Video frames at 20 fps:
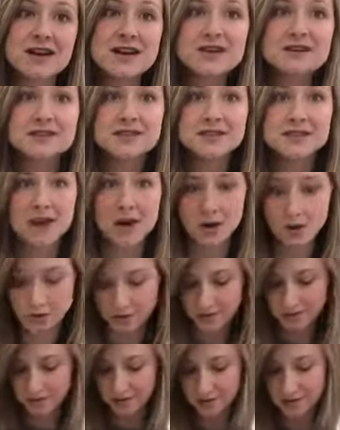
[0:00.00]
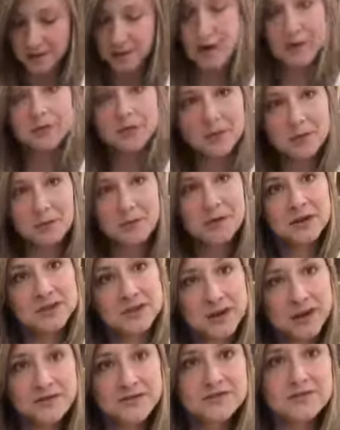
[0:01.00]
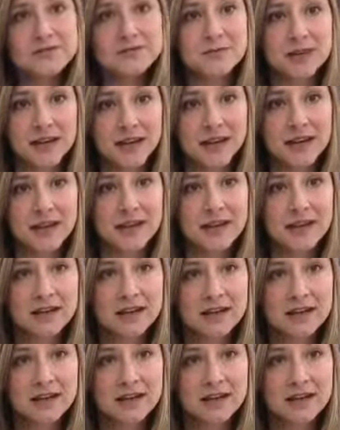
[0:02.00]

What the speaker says: So I'm going to pinch off some clay,